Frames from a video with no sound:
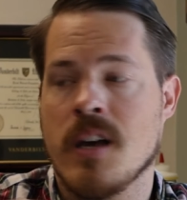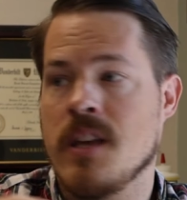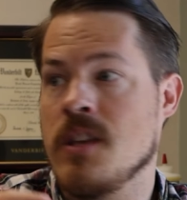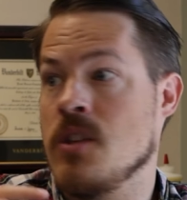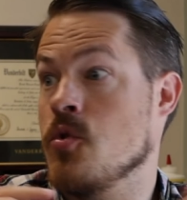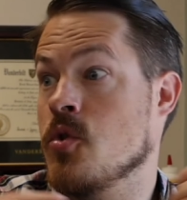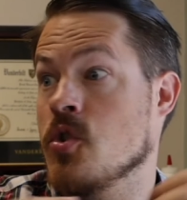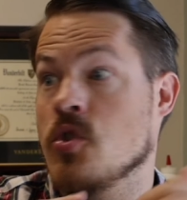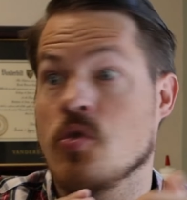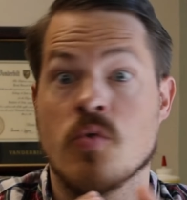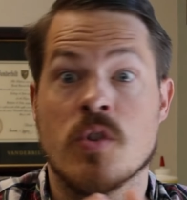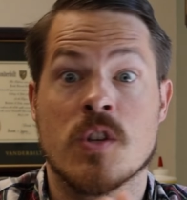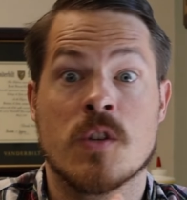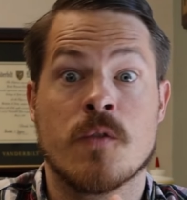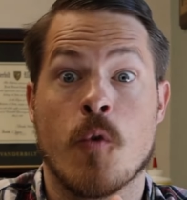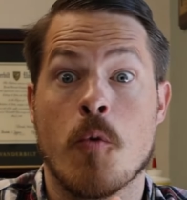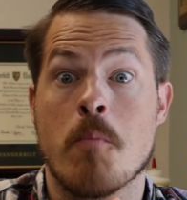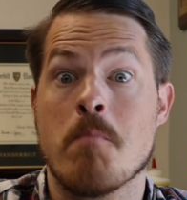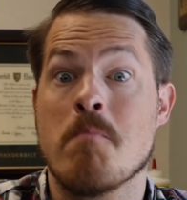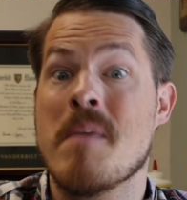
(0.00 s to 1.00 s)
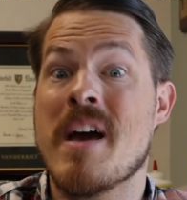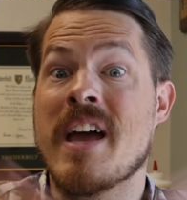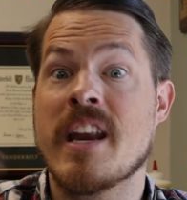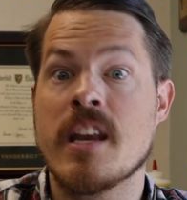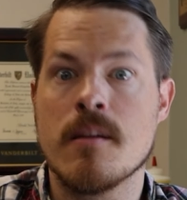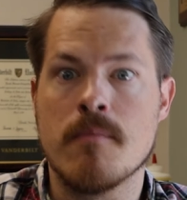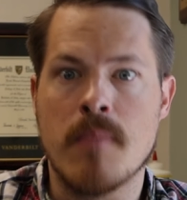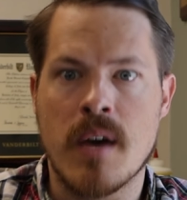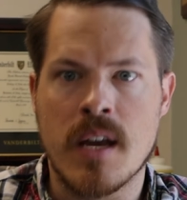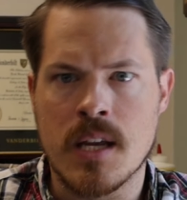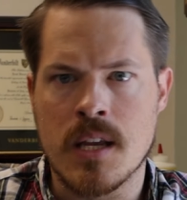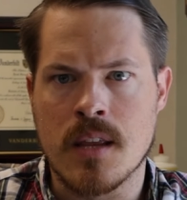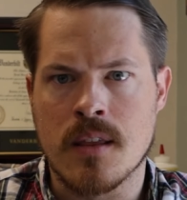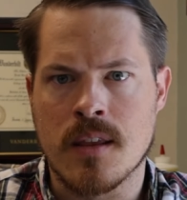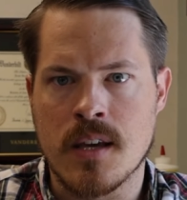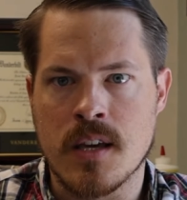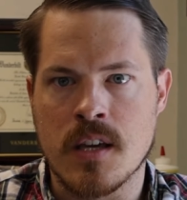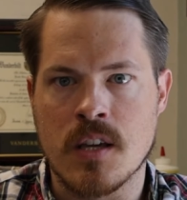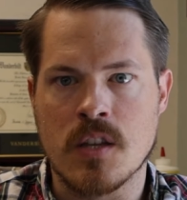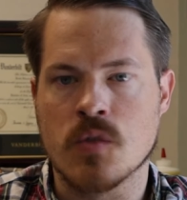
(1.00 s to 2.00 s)
You can do this for many, many
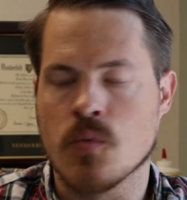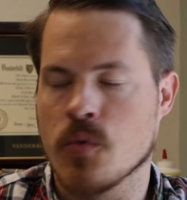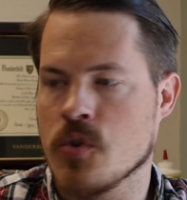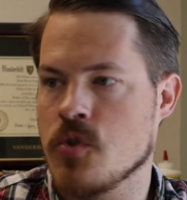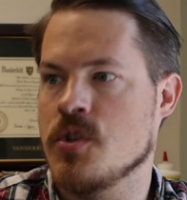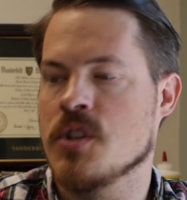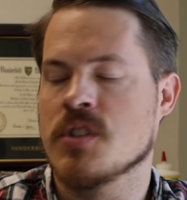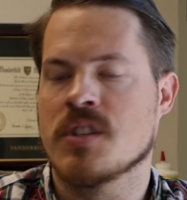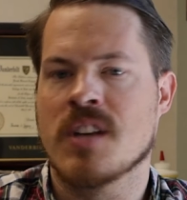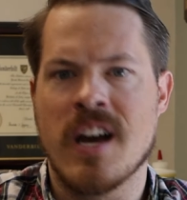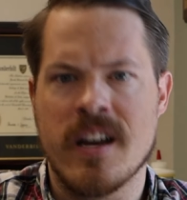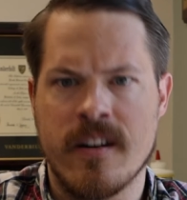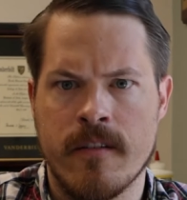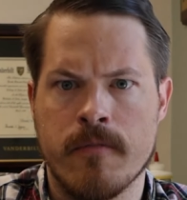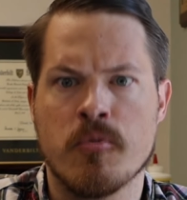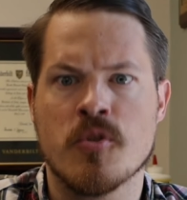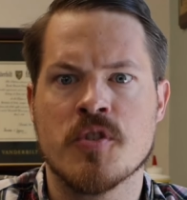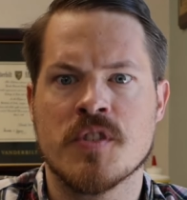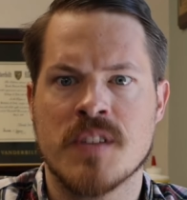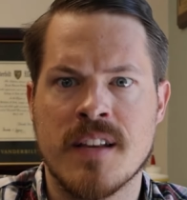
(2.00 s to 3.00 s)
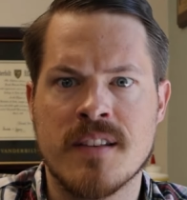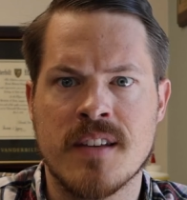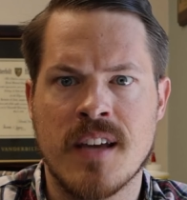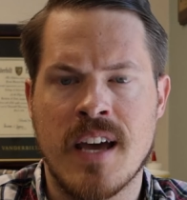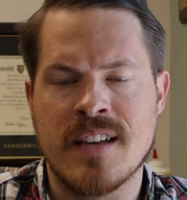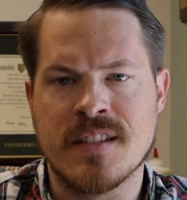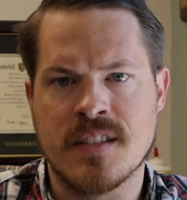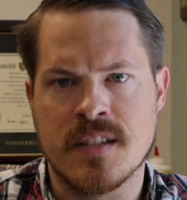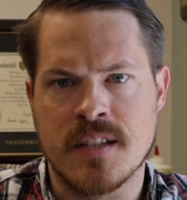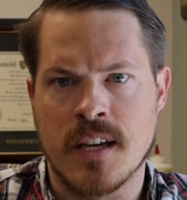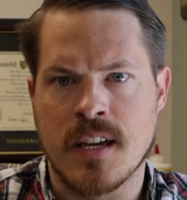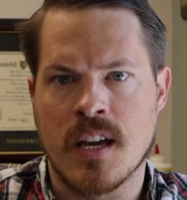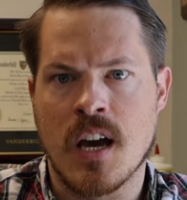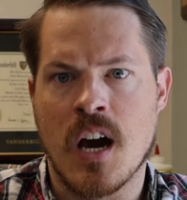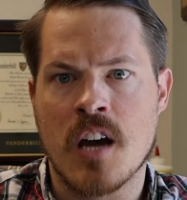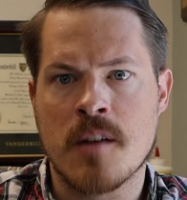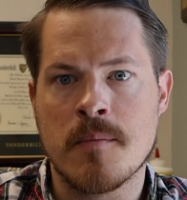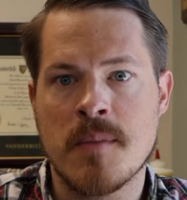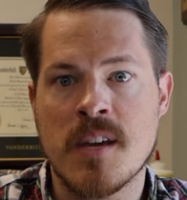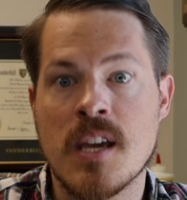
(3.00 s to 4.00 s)
things, where you just kind of present it as a
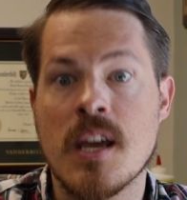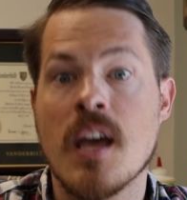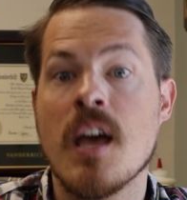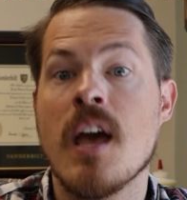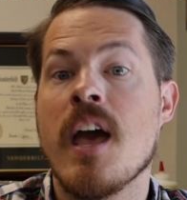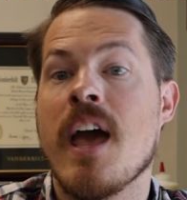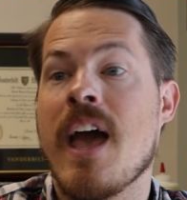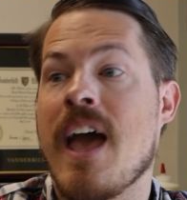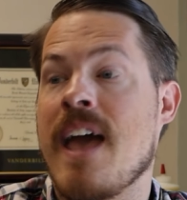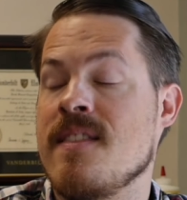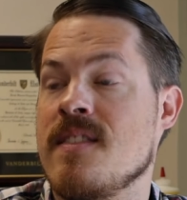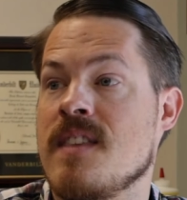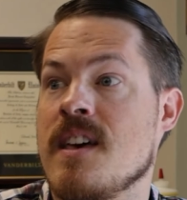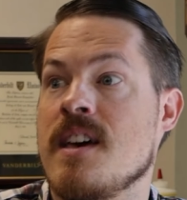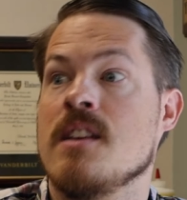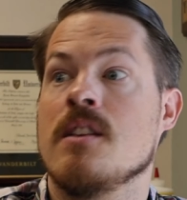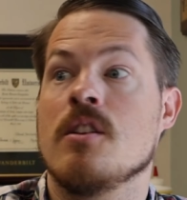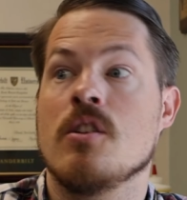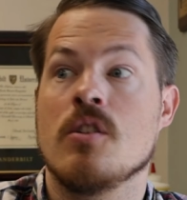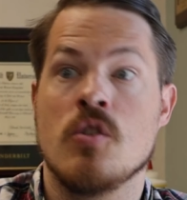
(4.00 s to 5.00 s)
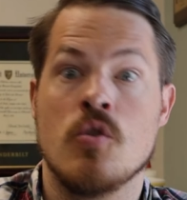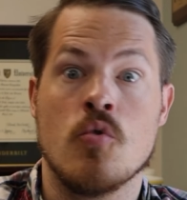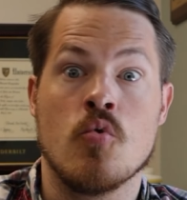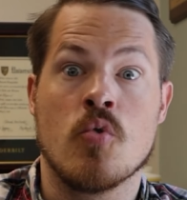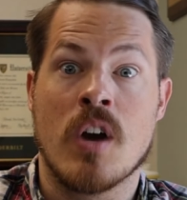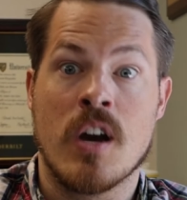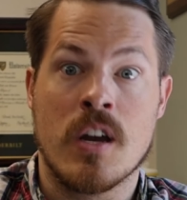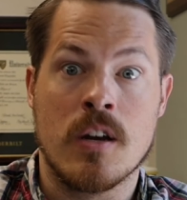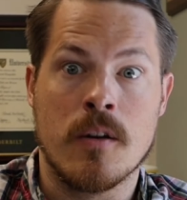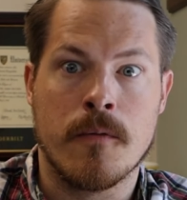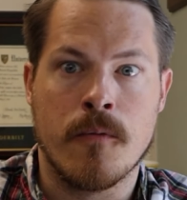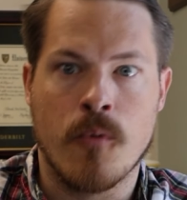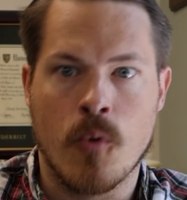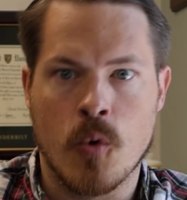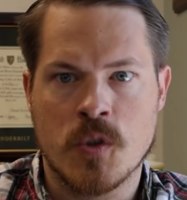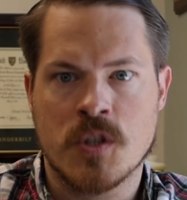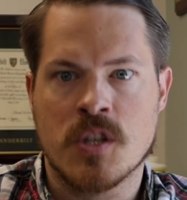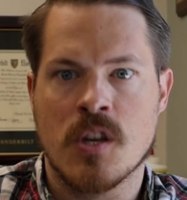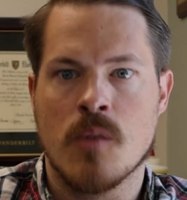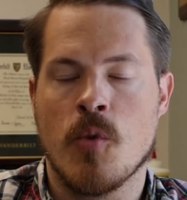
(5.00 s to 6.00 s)
dichotomy, and then you kind of
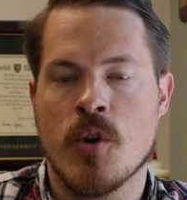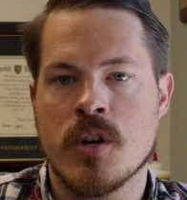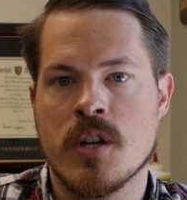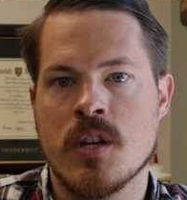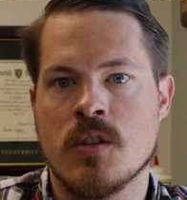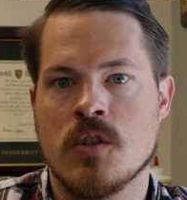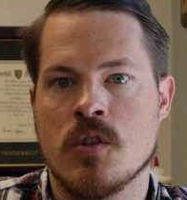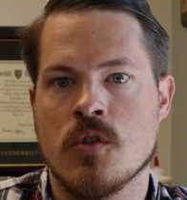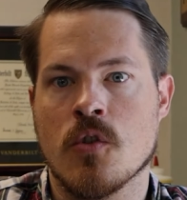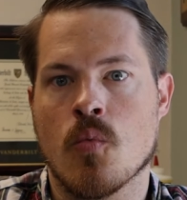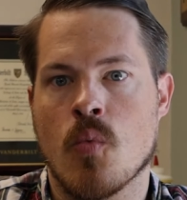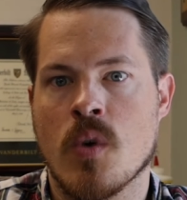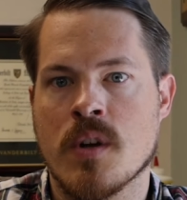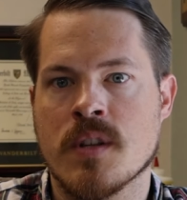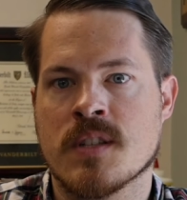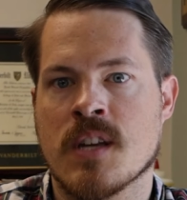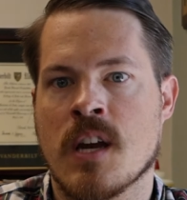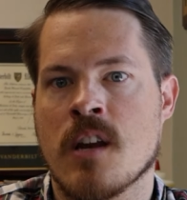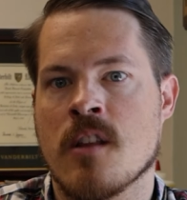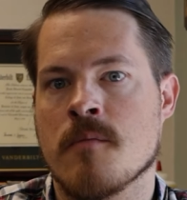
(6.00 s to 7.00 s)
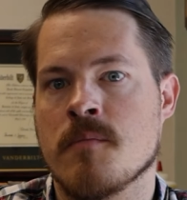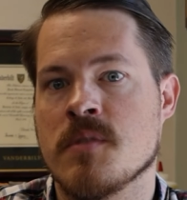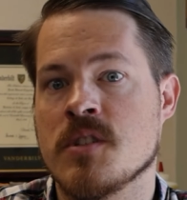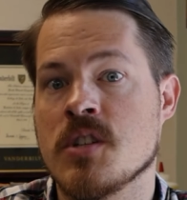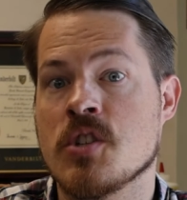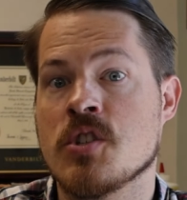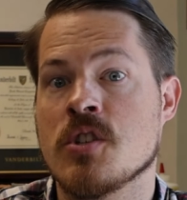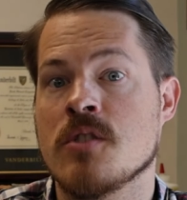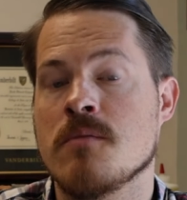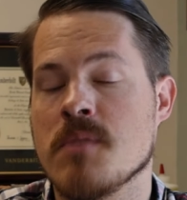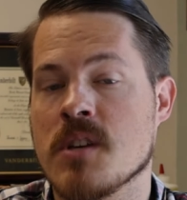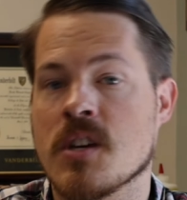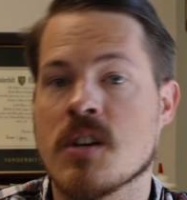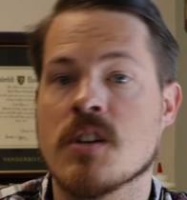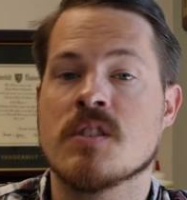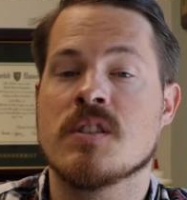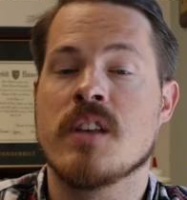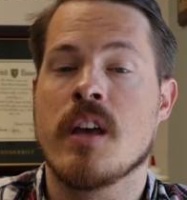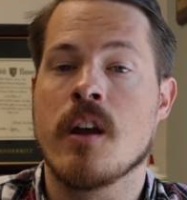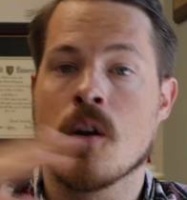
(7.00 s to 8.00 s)
force someone into your one side of the position
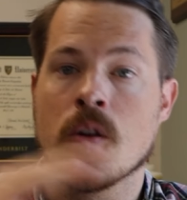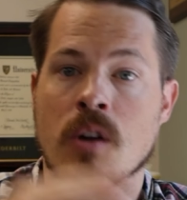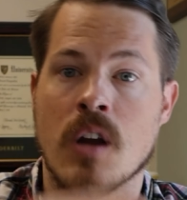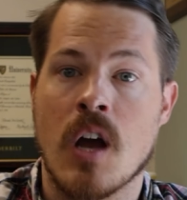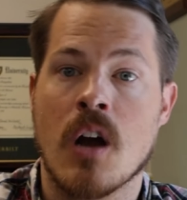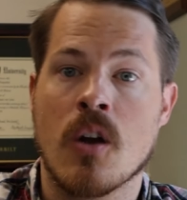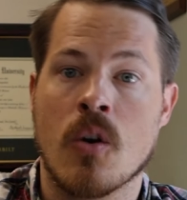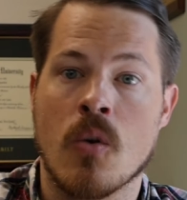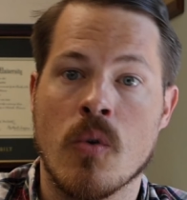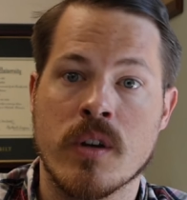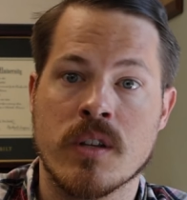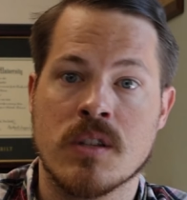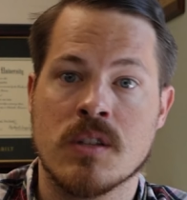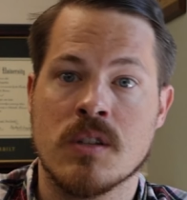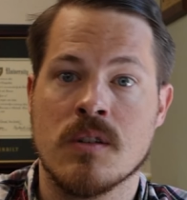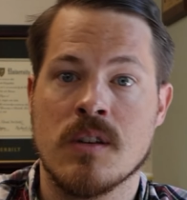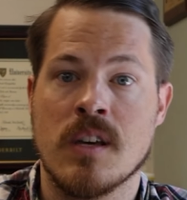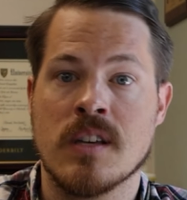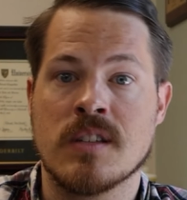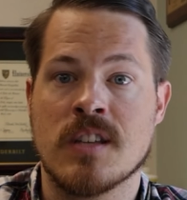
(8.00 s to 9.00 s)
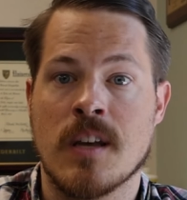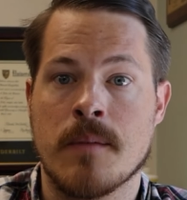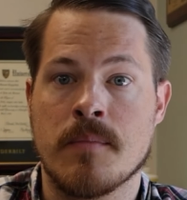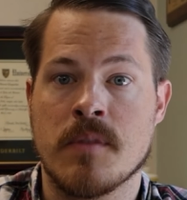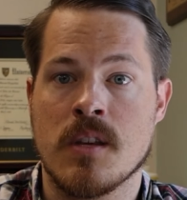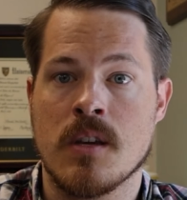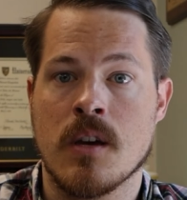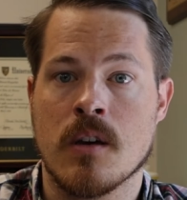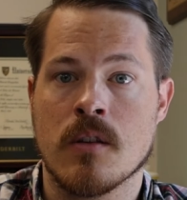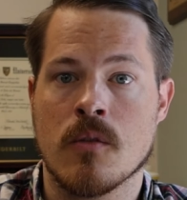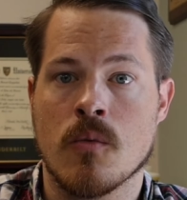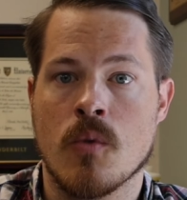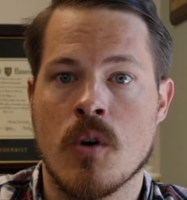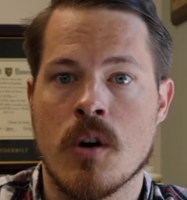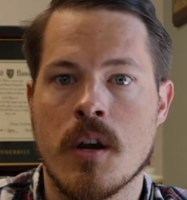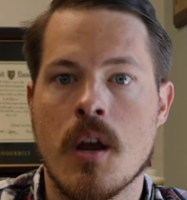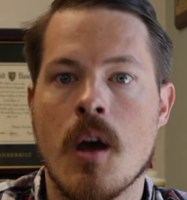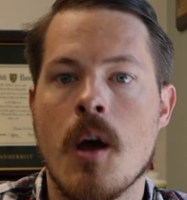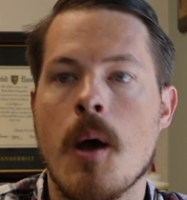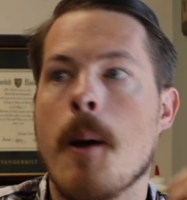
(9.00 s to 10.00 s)
because they are not going to accept the other
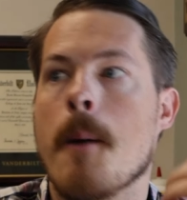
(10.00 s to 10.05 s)
one.